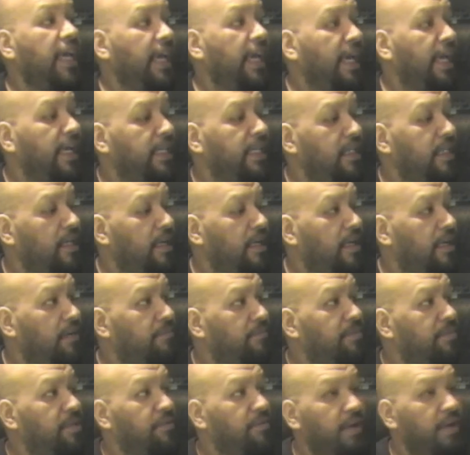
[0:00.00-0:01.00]
And,
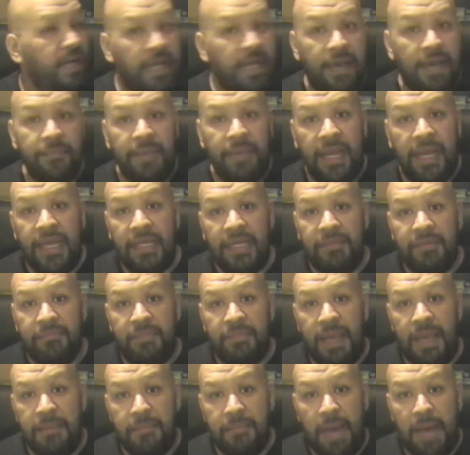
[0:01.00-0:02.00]
you know, I got my
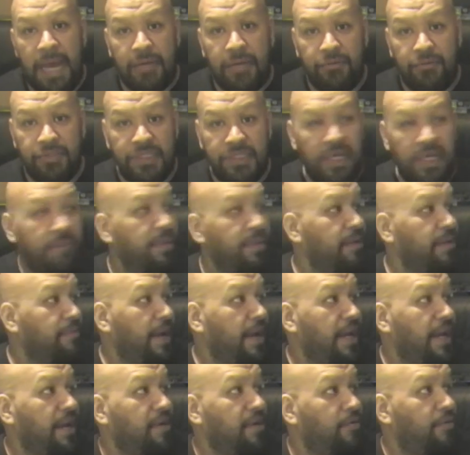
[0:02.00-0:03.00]
model dummy
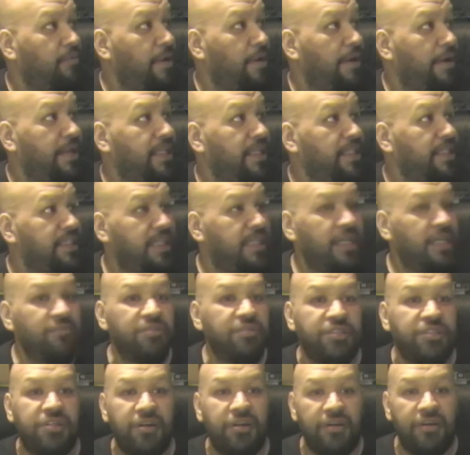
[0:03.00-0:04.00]
right here wearing the same
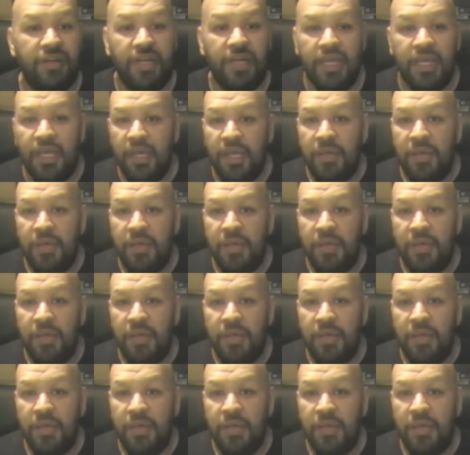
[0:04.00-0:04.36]
shirt.